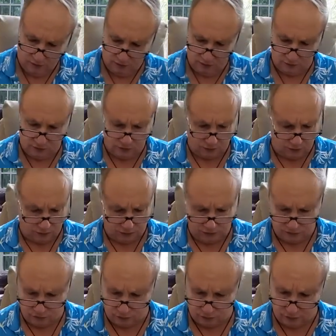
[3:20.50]
So
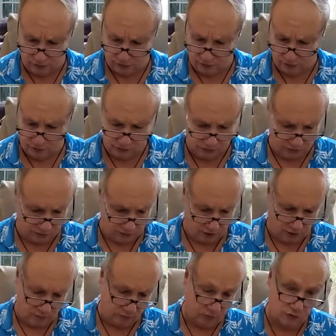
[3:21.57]
that's really using
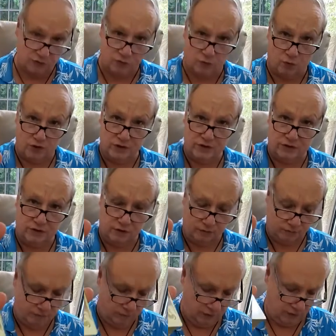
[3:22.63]
utmost
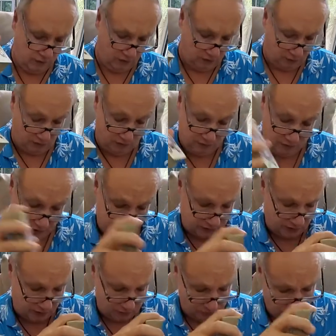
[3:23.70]
wisdom. Maybe that's
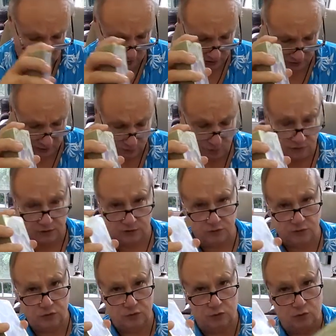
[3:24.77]
how you got to be
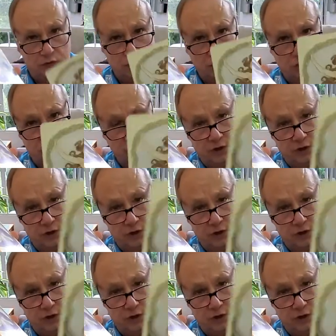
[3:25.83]
to the World,